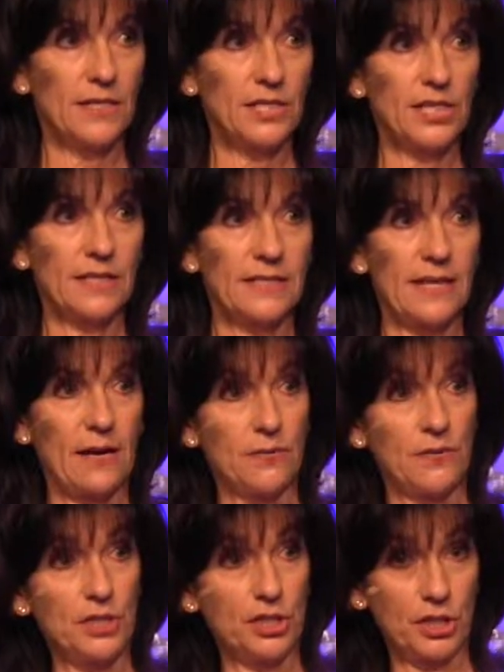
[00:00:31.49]
checked
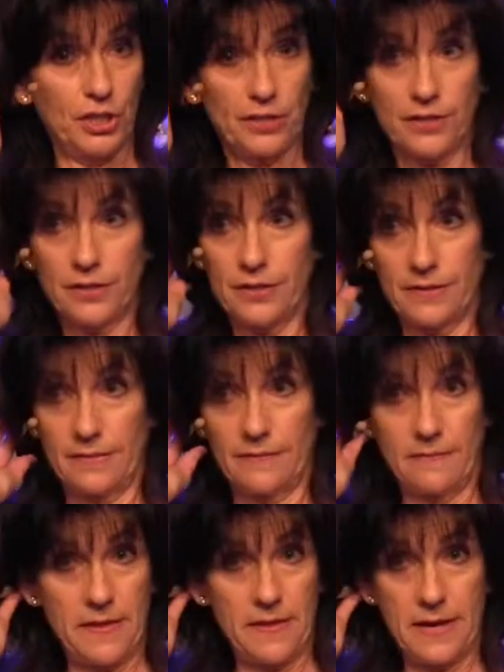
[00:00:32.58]
out the sugar
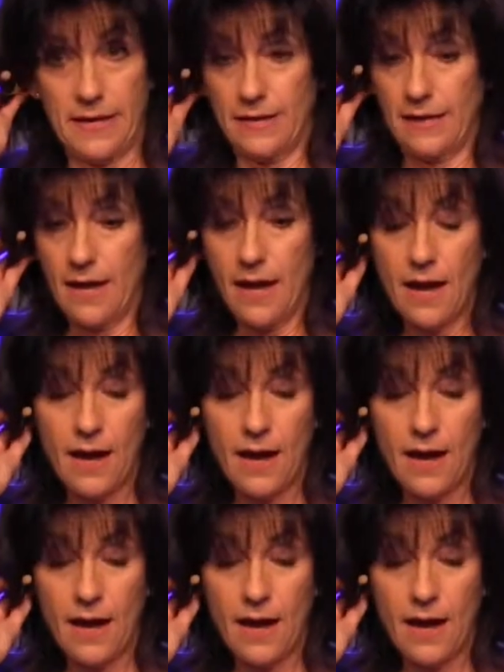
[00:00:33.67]
thing?